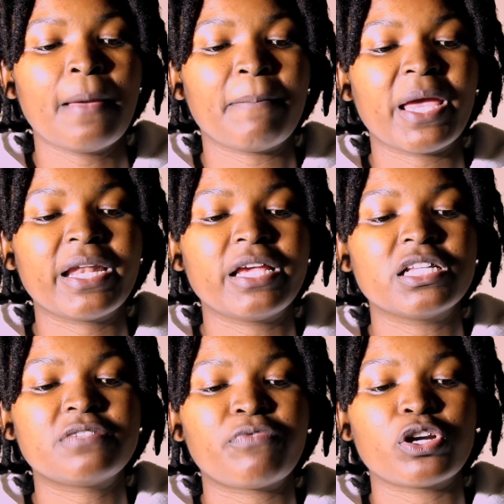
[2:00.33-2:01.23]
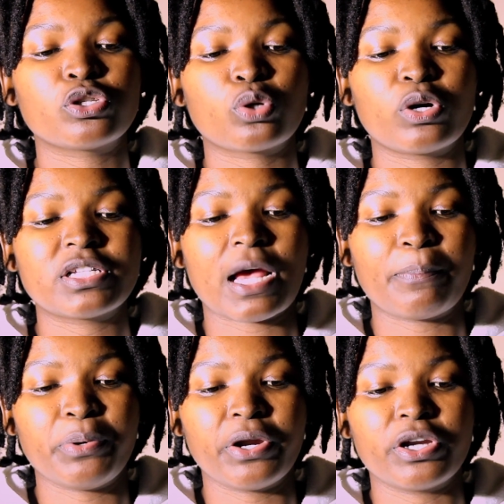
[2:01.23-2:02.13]
made his first court
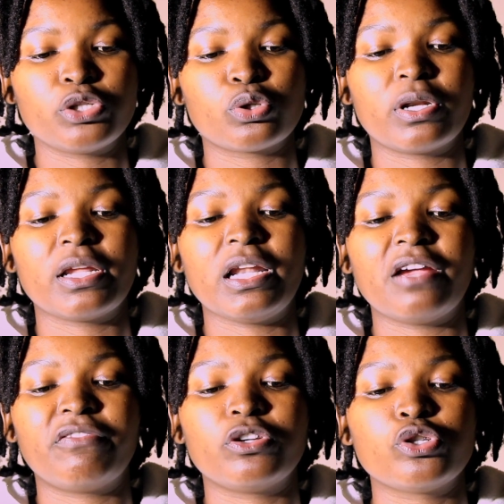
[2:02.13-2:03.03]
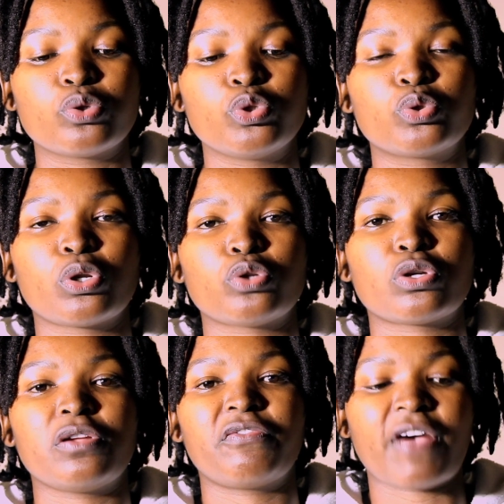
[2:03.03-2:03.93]
appearance on 11 June
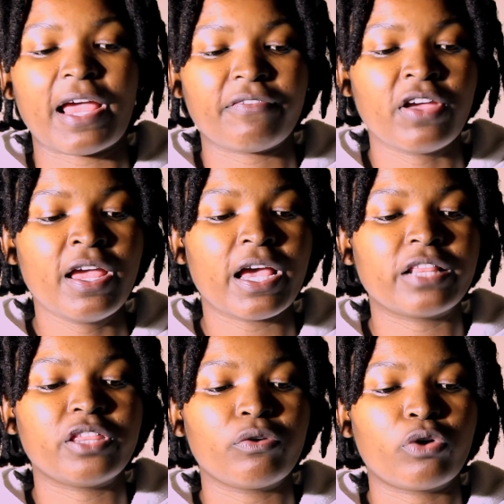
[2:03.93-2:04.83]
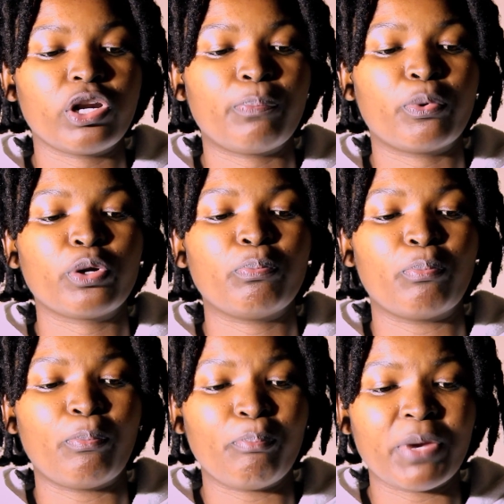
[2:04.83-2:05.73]
2025 at the
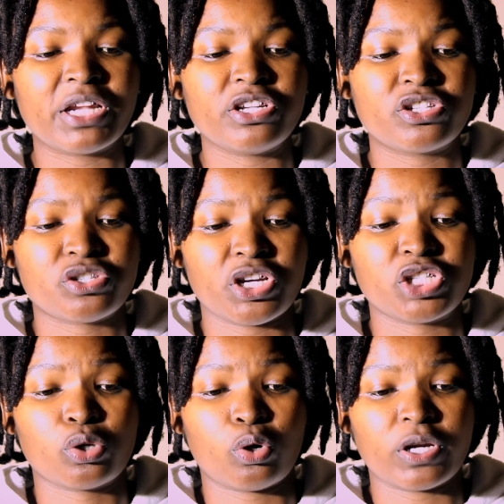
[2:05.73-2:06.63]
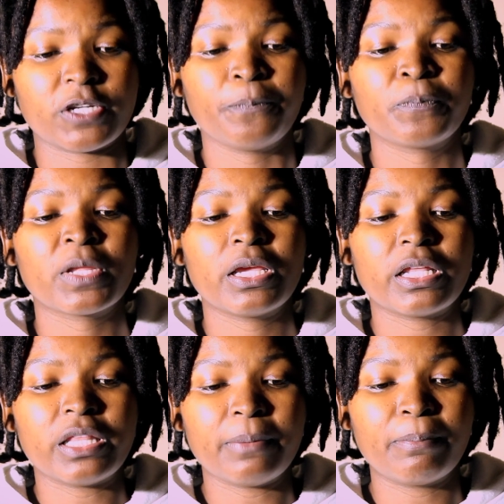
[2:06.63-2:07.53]
Roodepoort Magistrates Court.
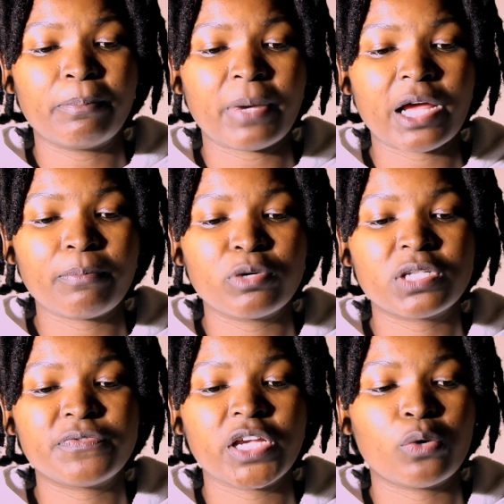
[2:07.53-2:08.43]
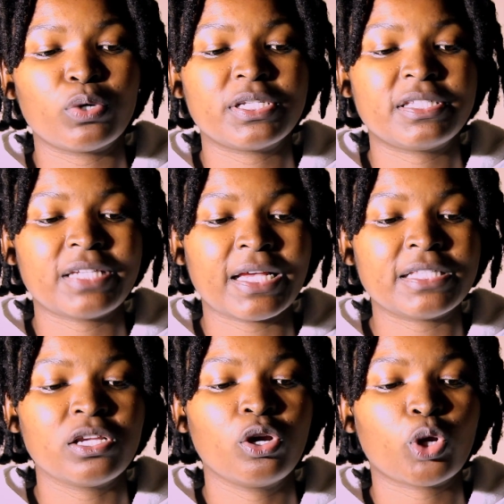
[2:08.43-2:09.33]
The atmosphere was
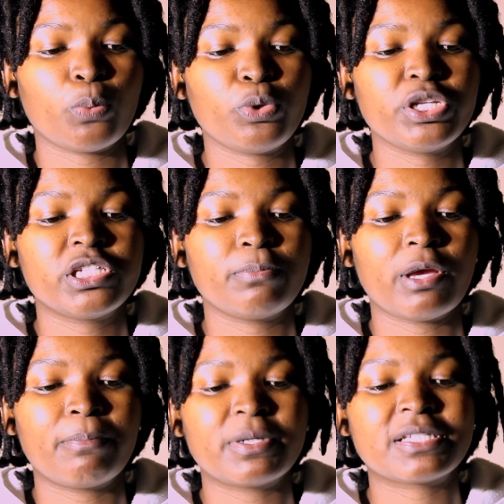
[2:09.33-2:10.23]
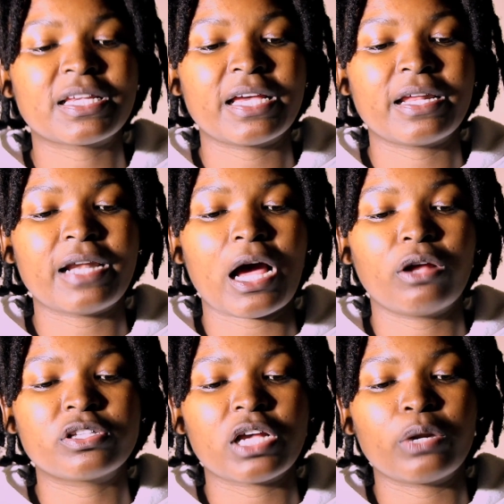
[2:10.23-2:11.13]
tense. Community members gathered
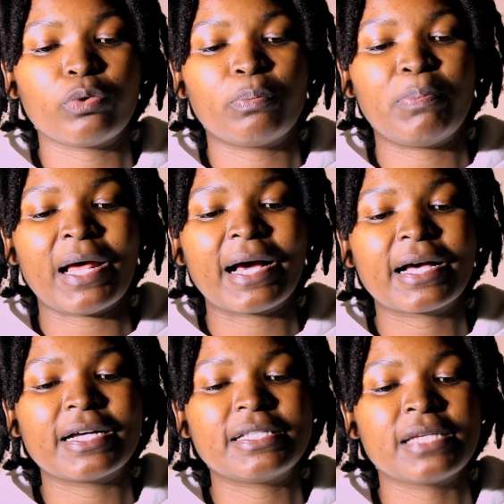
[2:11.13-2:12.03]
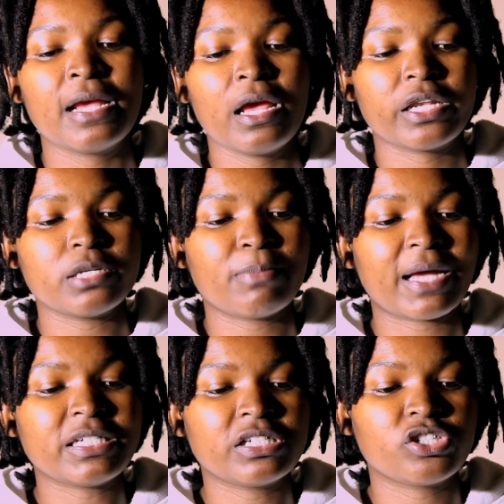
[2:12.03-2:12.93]
outside with placards
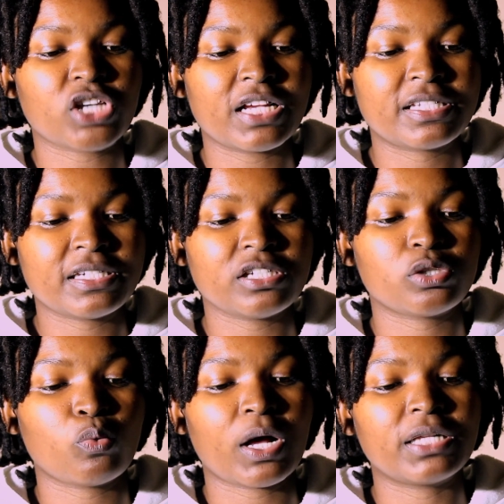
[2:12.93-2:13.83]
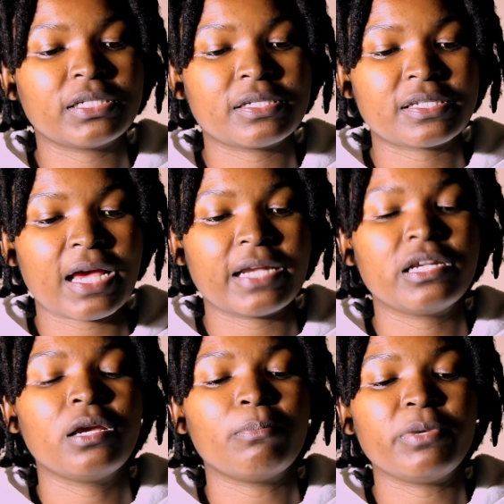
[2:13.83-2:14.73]
demanding justice, while inside,
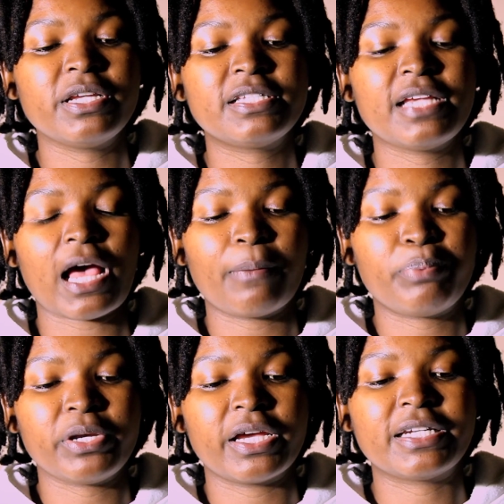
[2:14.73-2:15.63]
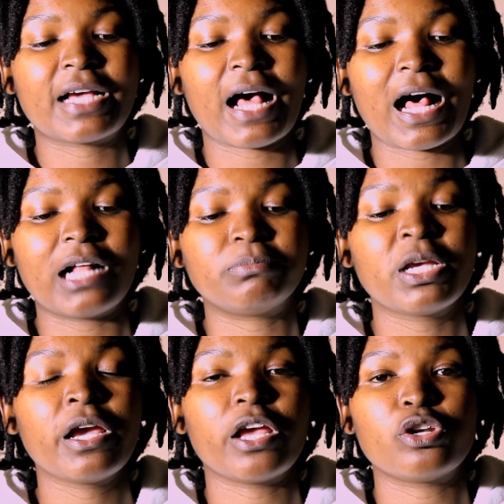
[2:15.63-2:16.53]
Mnisi appeared calm
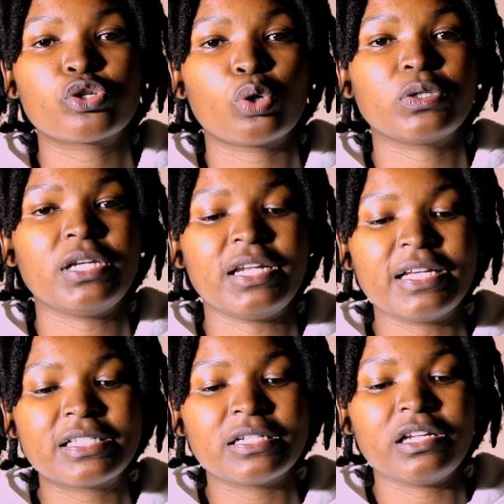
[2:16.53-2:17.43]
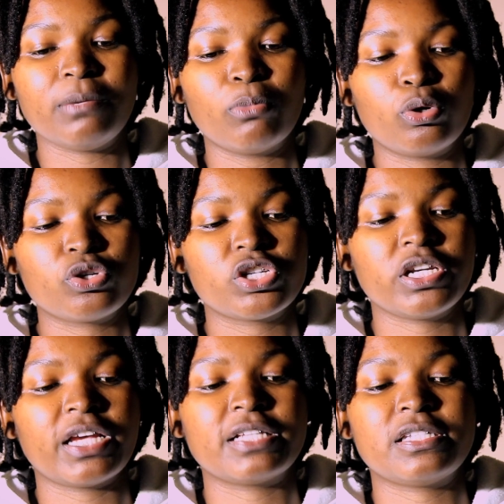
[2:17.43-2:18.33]
and showed little
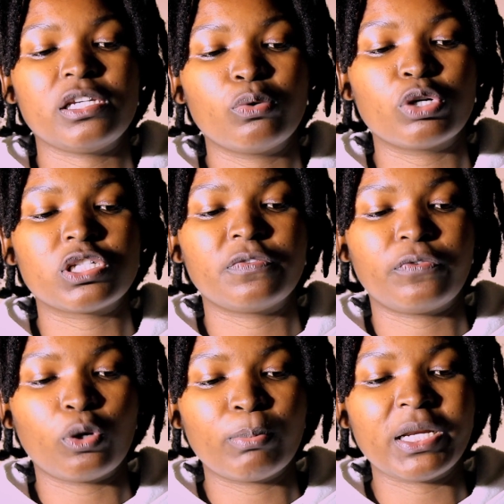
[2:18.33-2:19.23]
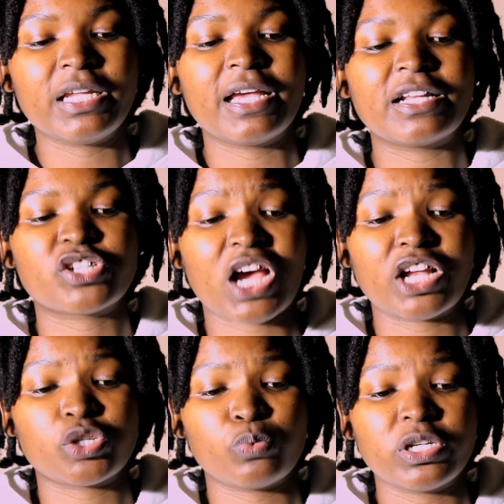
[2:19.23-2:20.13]
emotion as he was formally
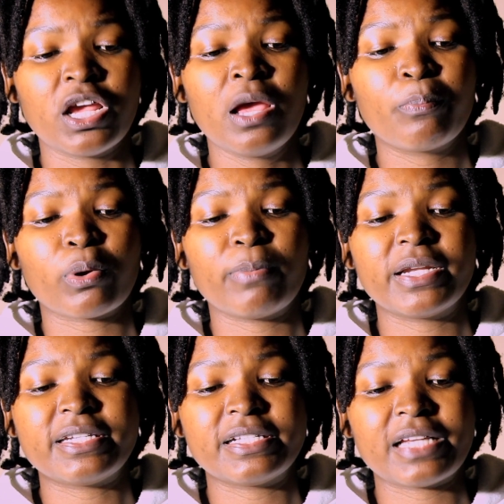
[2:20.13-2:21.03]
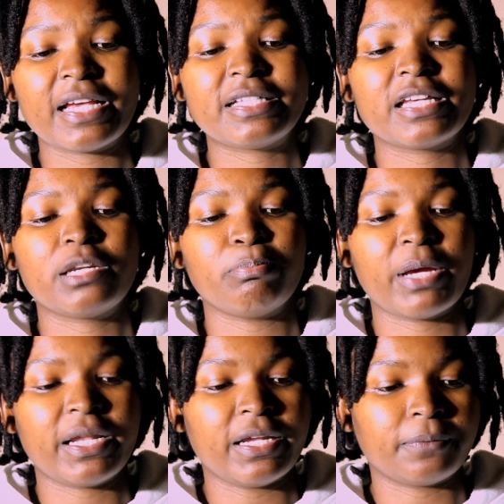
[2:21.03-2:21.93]
charged with premeditated
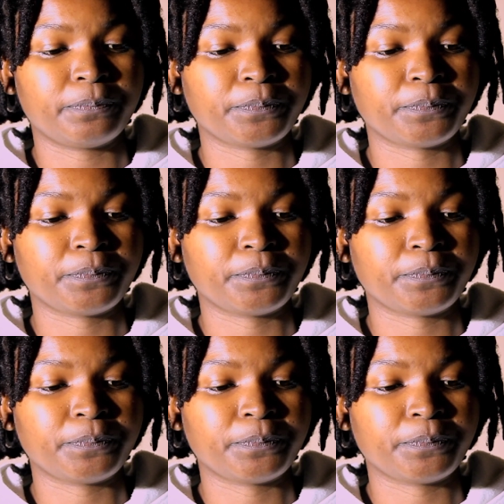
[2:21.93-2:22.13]
murder.